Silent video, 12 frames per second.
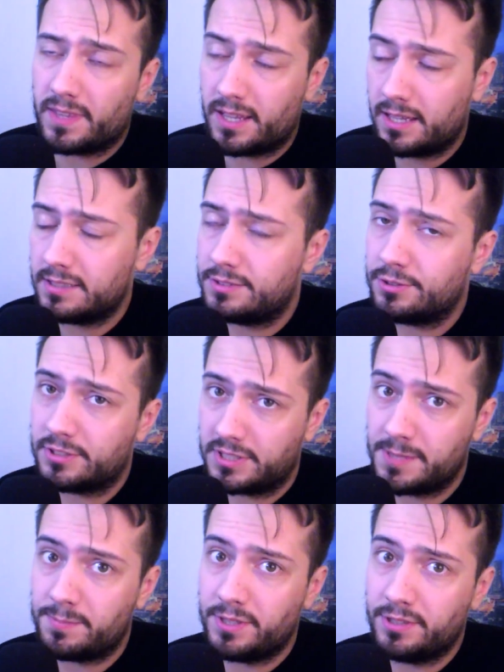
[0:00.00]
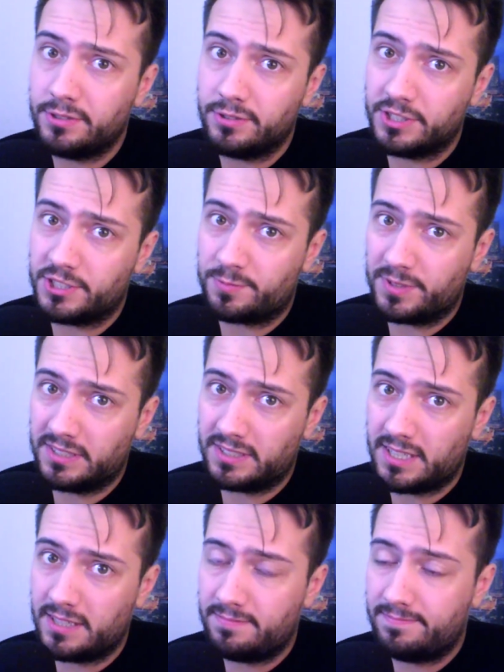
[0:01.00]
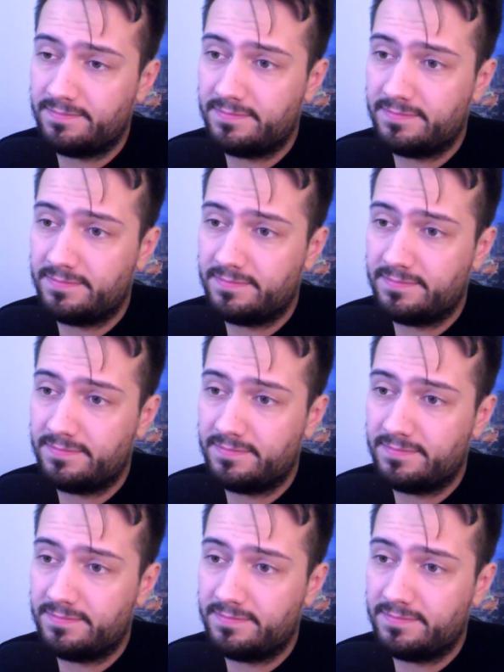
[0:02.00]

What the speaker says: as your CPU usage preset,